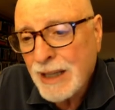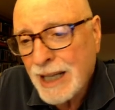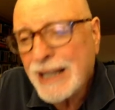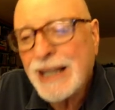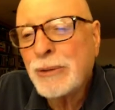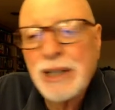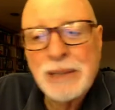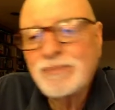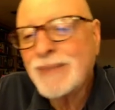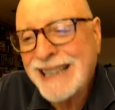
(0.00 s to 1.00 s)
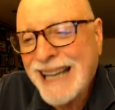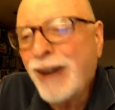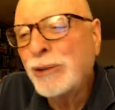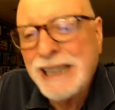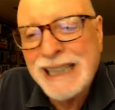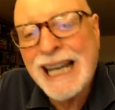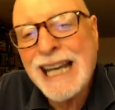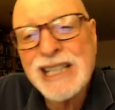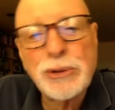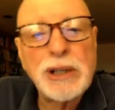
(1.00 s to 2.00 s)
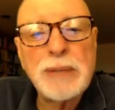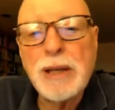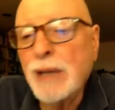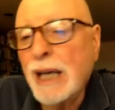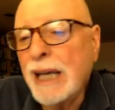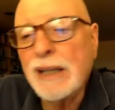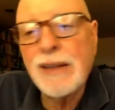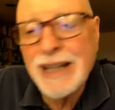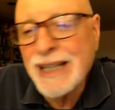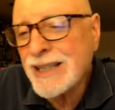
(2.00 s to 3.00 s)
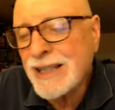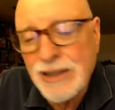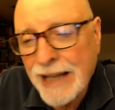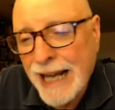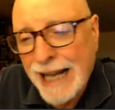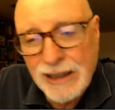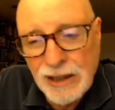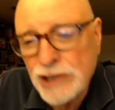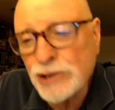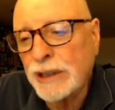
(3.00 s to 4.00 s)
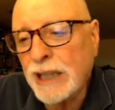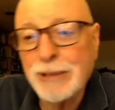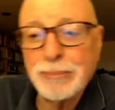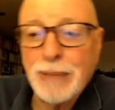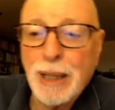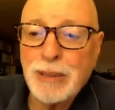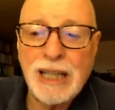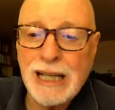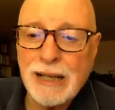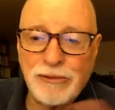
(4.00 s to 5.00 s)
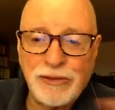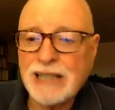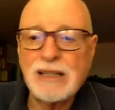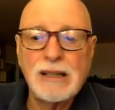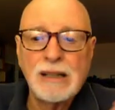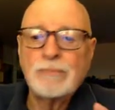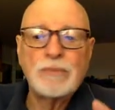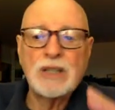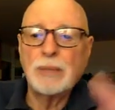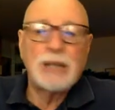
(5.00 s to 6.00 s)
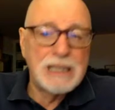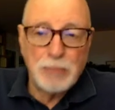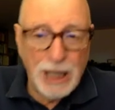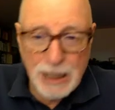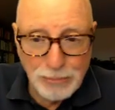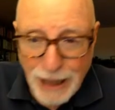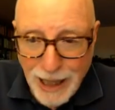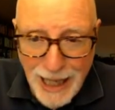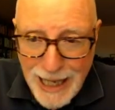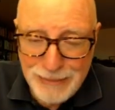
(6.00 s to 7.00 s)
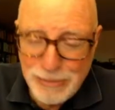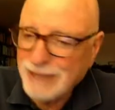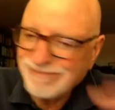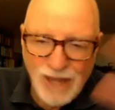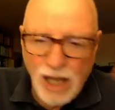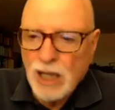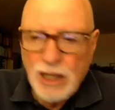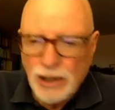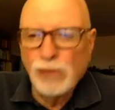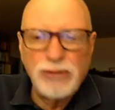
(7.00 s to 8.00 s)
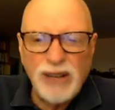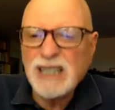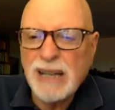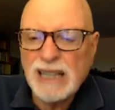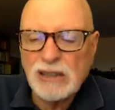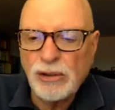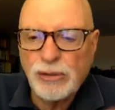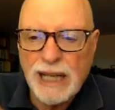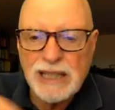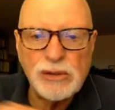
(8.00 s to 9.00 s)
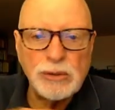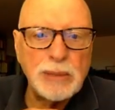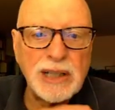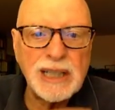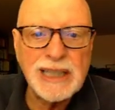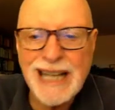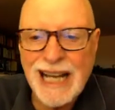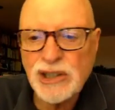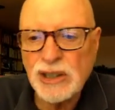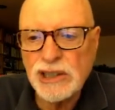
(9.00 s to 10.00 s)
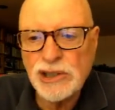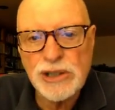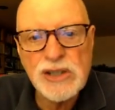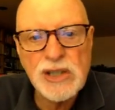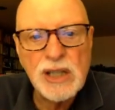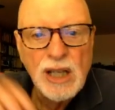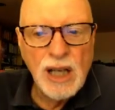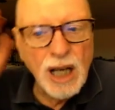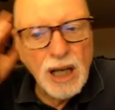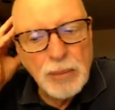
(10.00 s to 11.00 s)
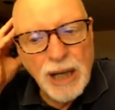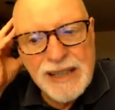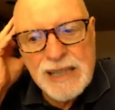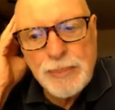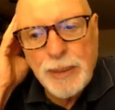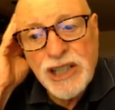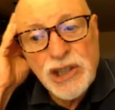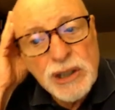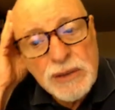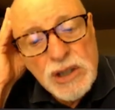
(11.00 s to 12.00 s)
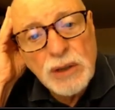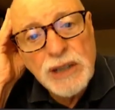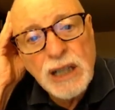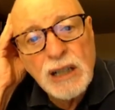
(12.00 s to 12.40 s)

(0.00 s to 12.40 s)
uh, there were only gains that were going to be made in this or that country. I mean, maybe they'd affect somebody's bottom line, but no fundamental threat to American national interest uh, by the expansion of Soviet